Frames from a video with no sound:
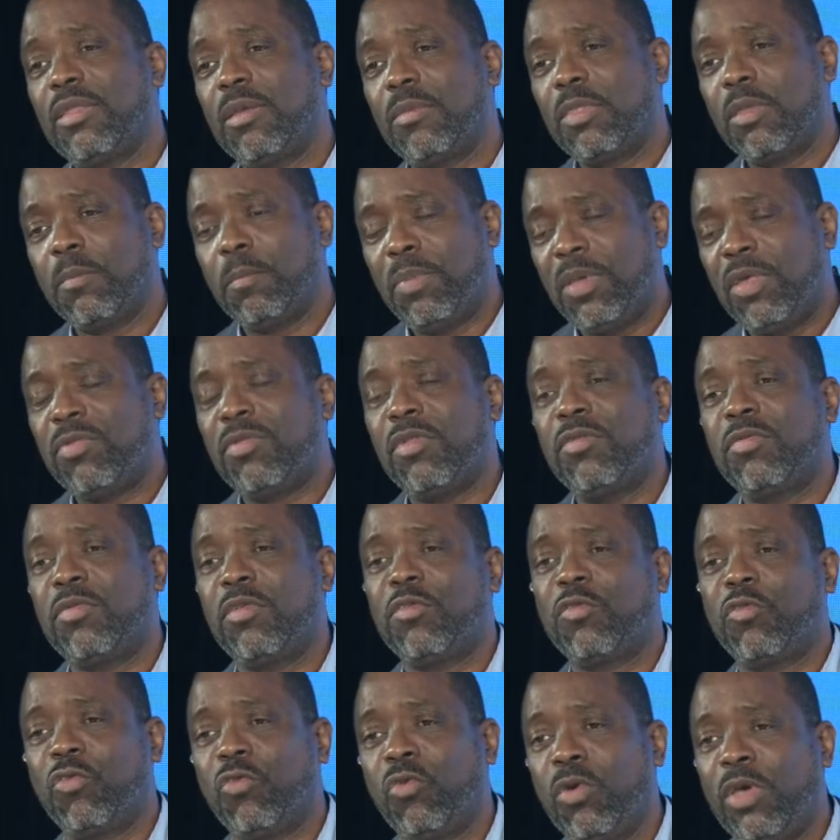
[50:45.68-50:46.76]
The business is
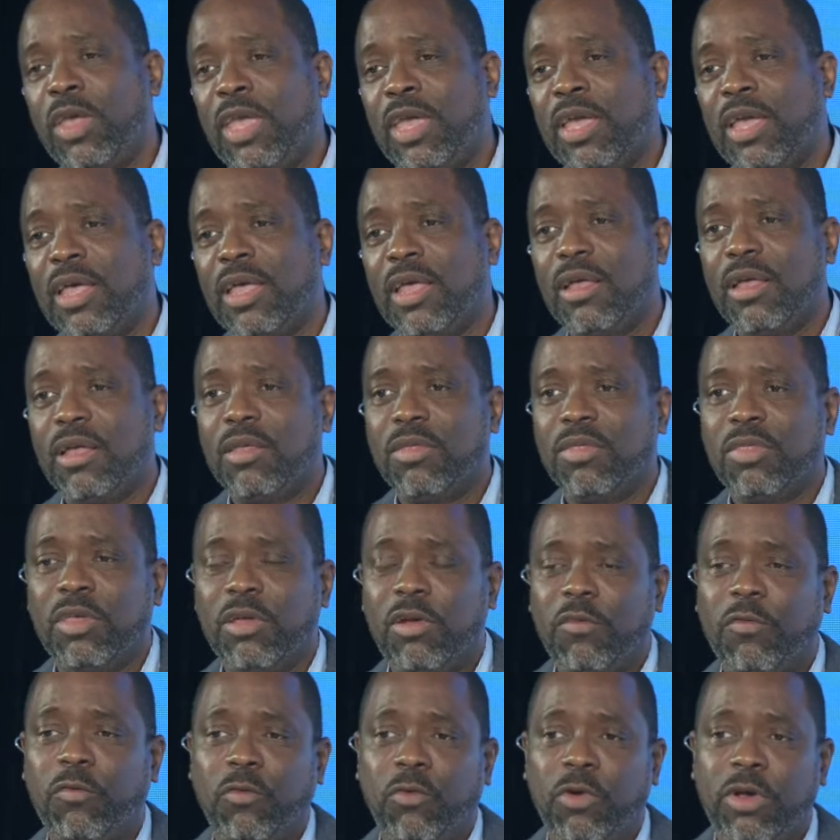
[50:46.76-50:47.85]
growing.
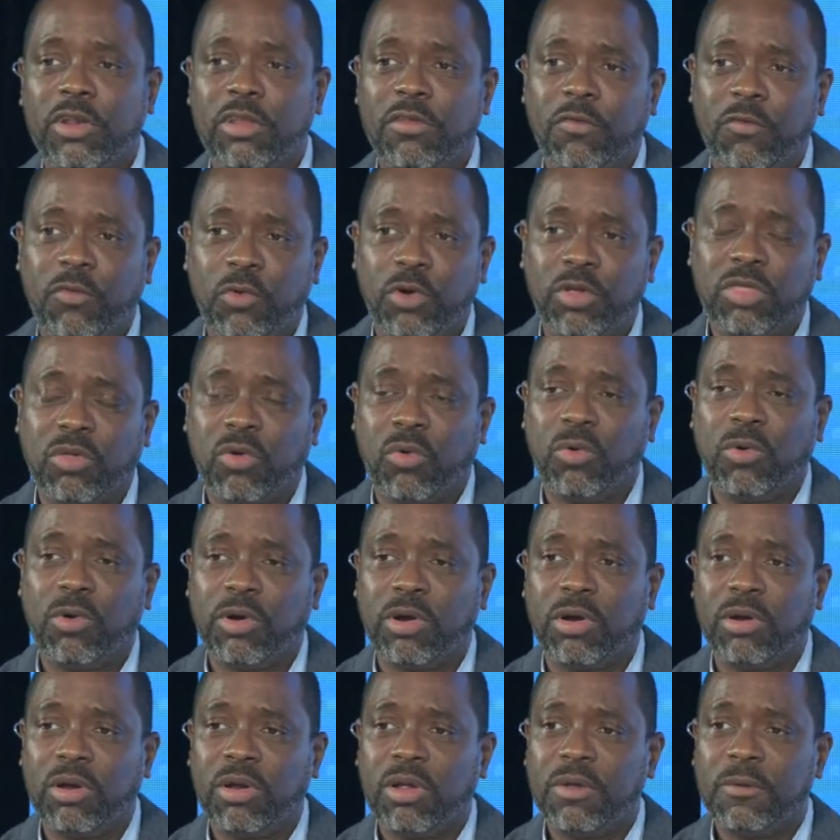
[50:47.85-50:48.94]
Therefore, in the fourth
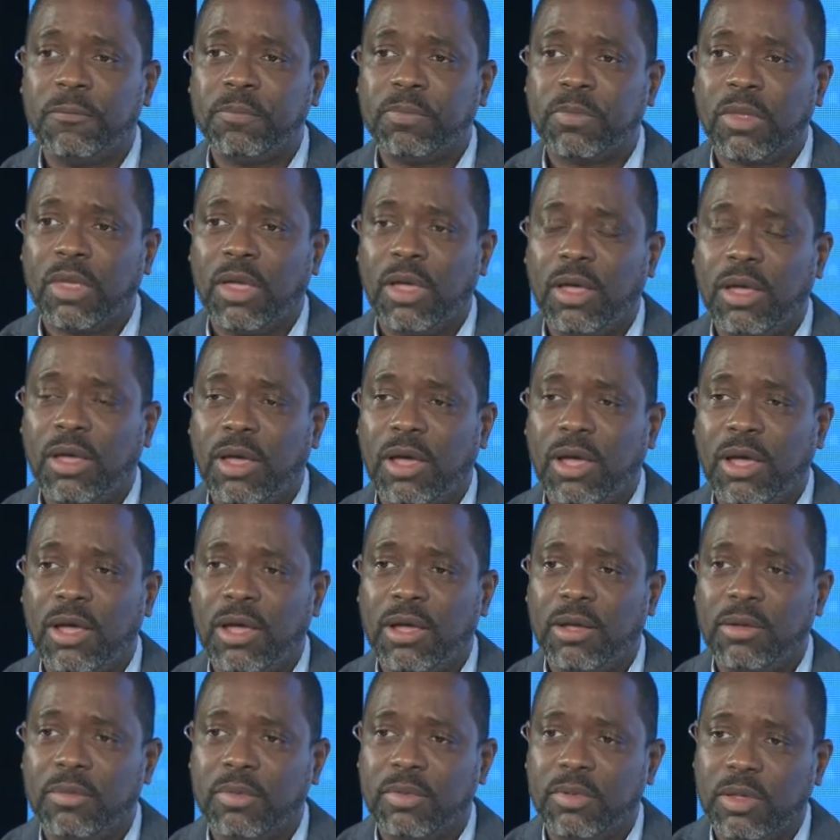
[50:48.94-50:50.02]
quarter,
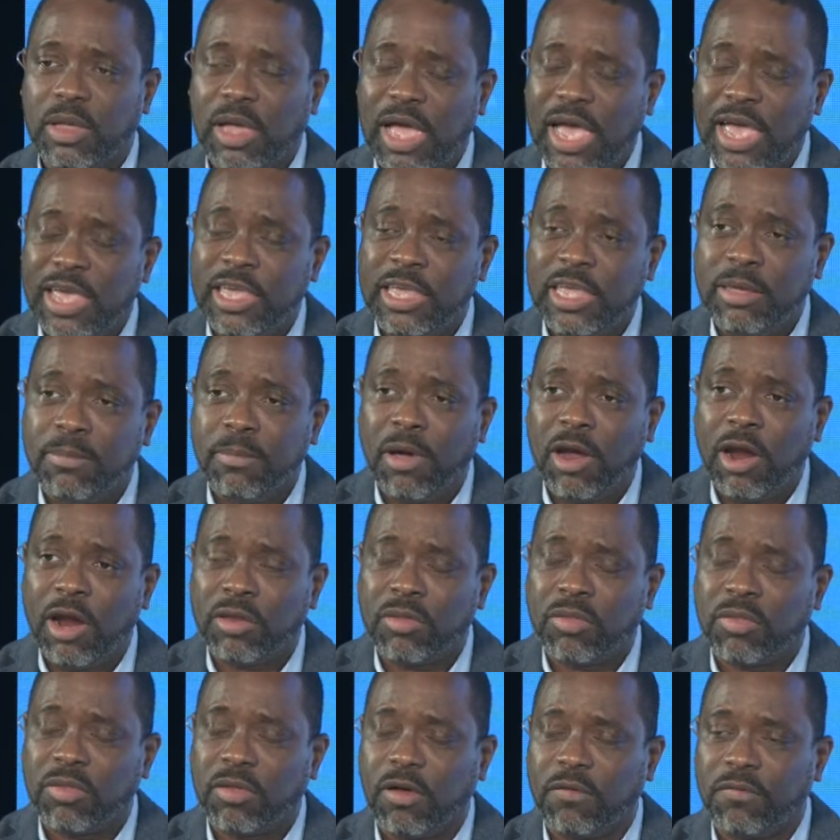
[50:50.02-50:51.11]
i.e. March
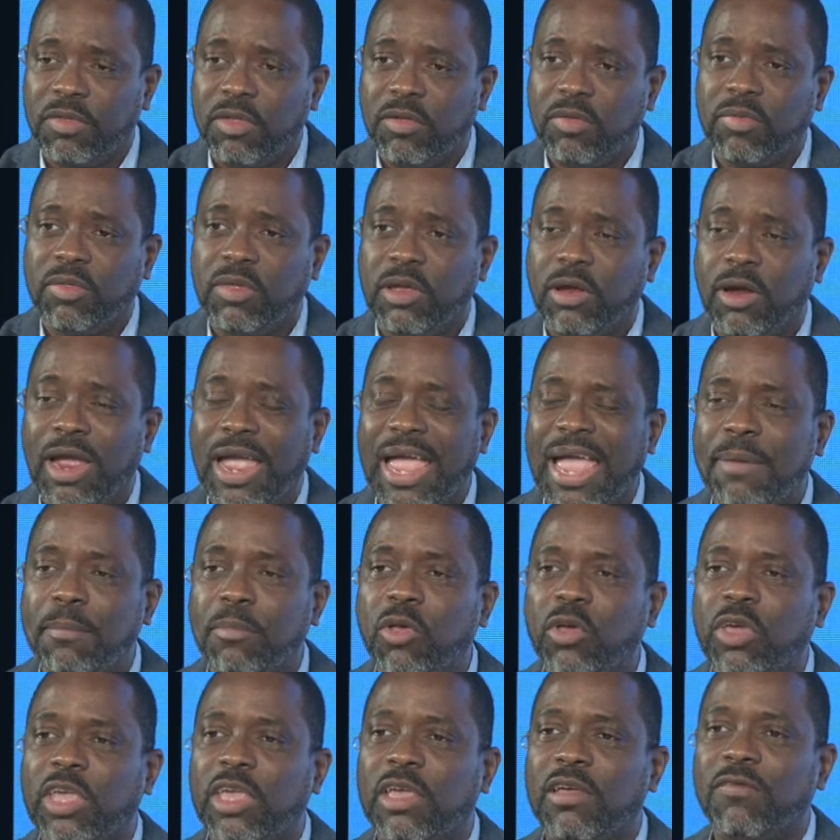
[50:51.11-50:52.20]
of this year, I'm
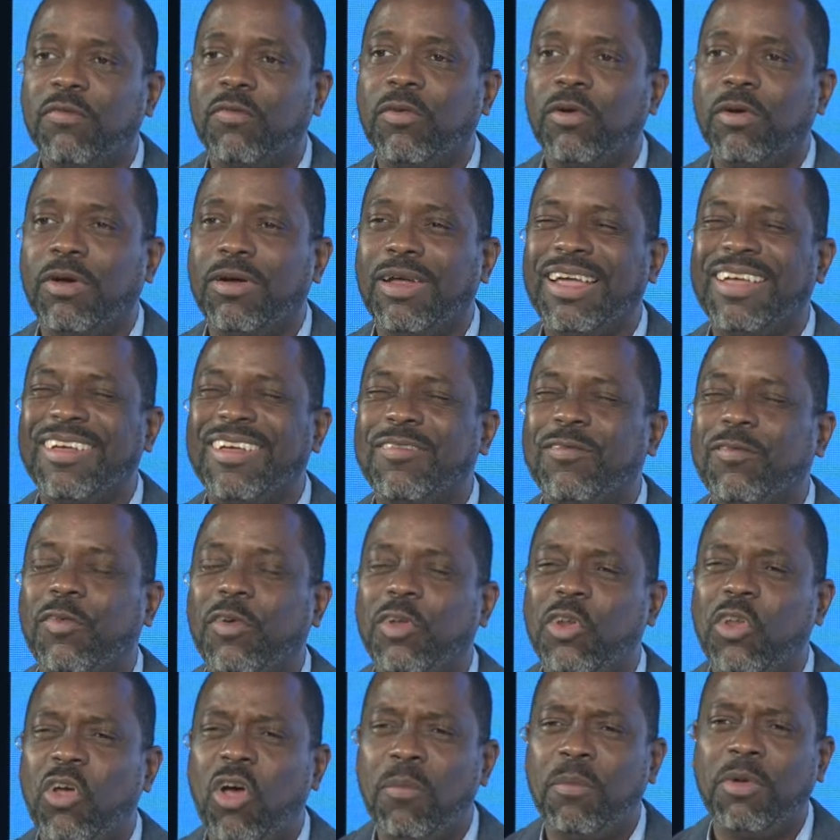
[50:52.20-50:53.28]
looking for
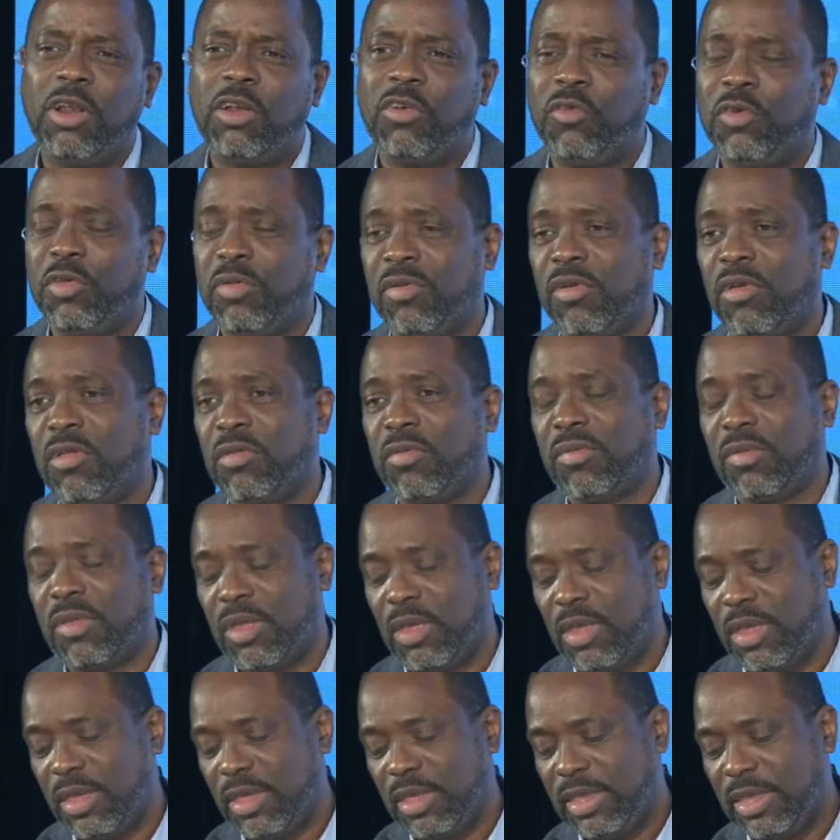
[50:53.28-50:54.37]
phenomenal results
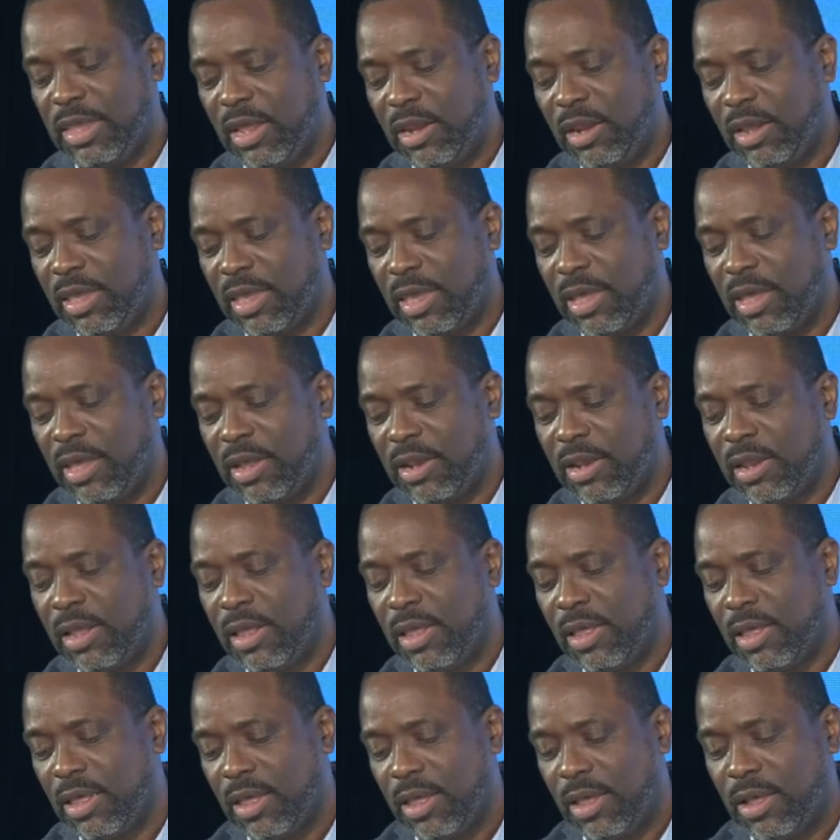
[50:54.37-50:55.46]
yet again.
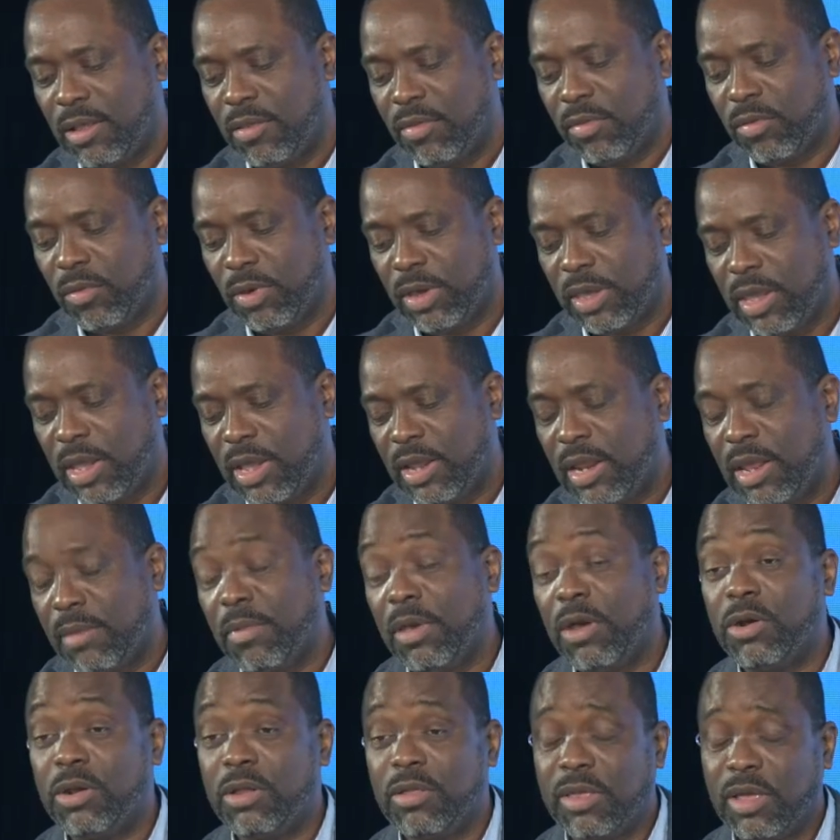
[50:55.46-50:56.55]
And so again, I'm
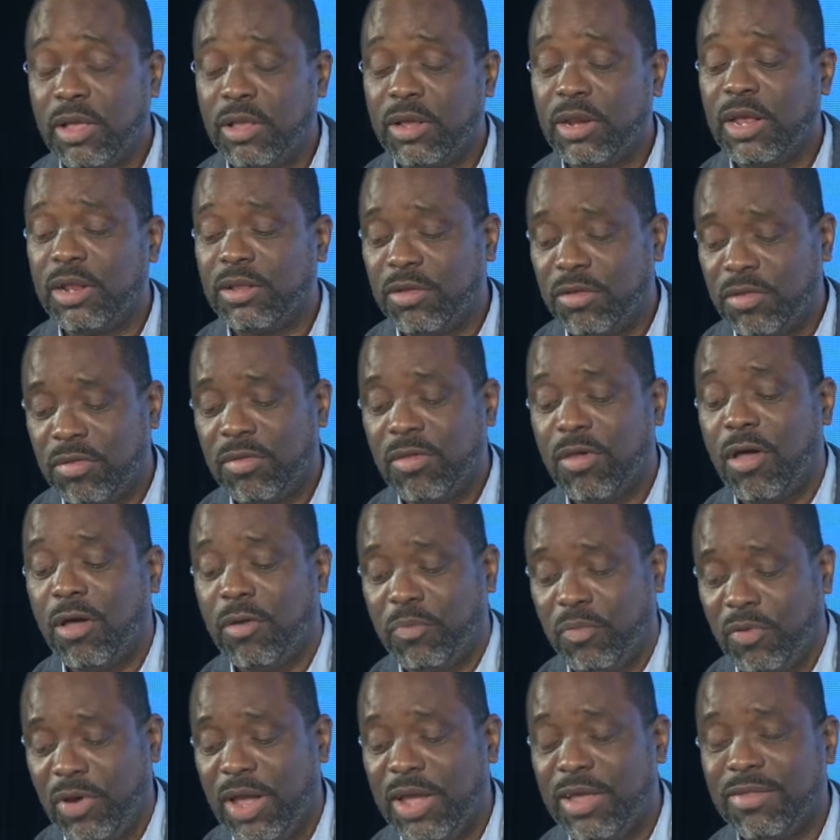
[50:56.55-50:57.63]
here to tell you that this stock
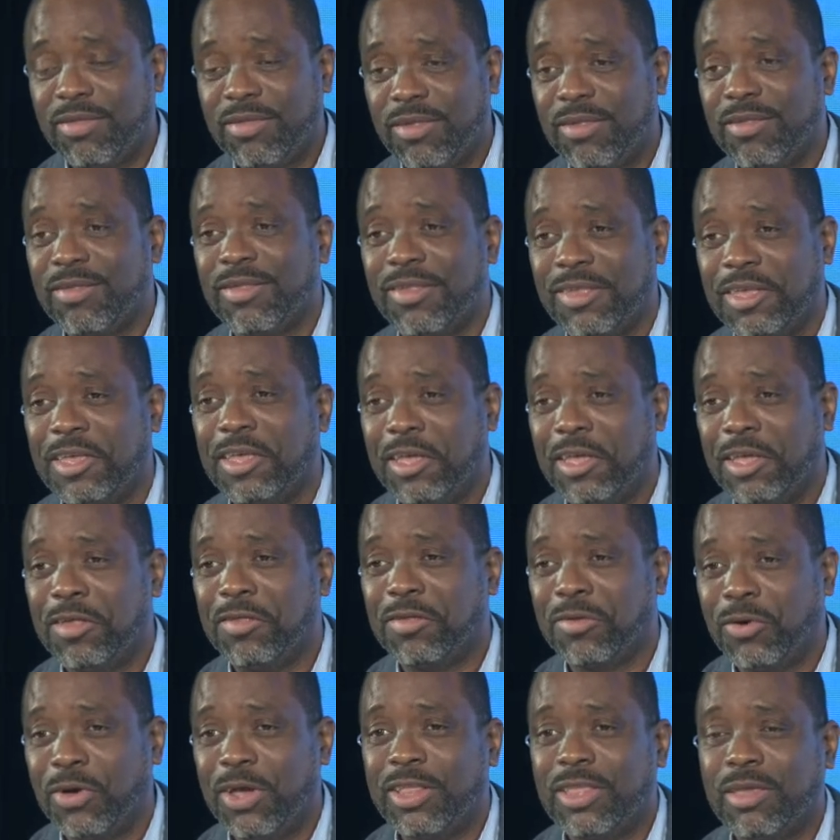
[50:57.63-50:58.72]
price is
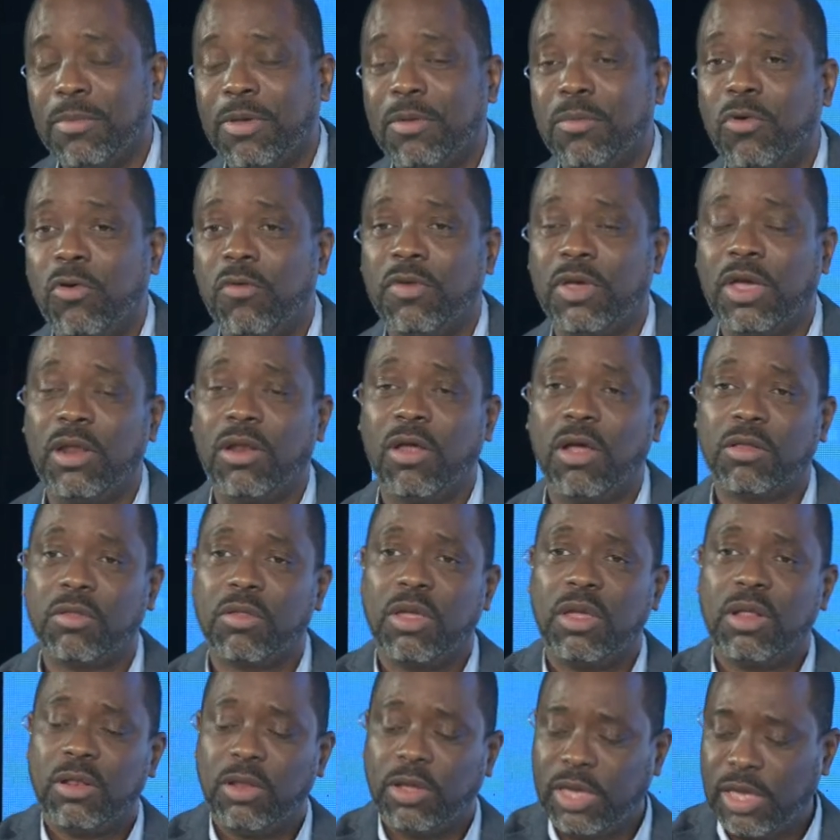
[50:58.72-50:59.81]
going to be moving a lot.
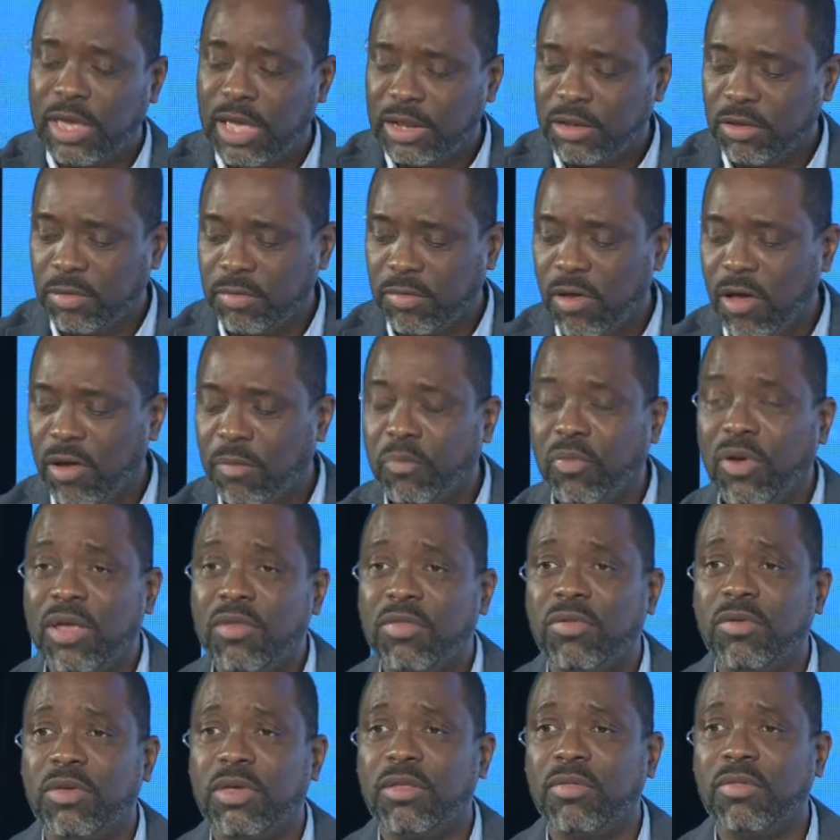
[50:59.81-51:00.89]
Looking at the stock price,
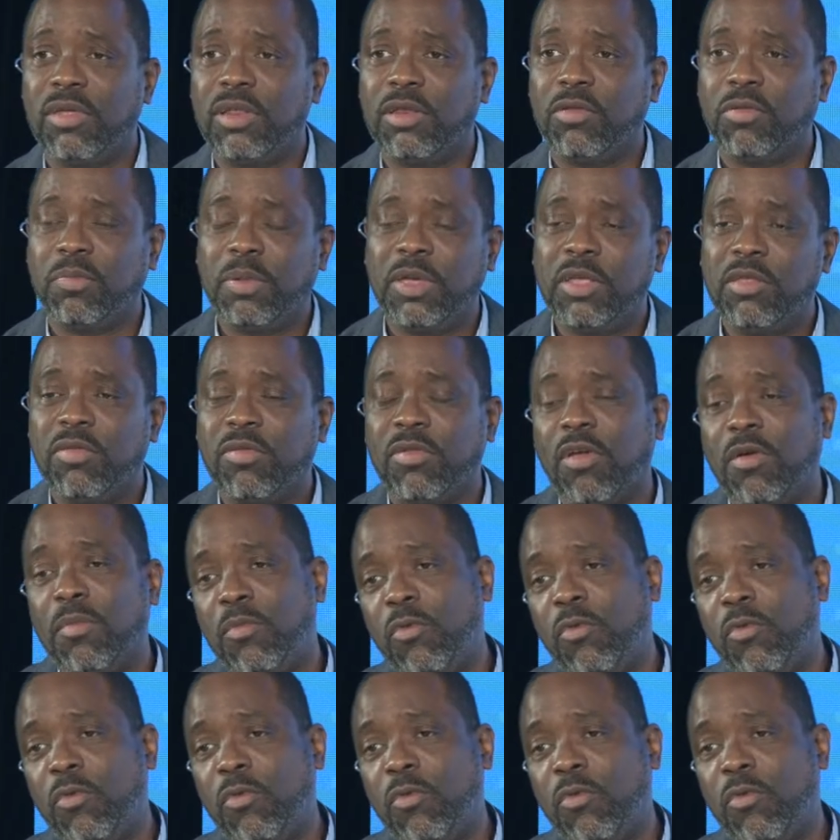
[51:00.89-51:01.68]
you can see there's been some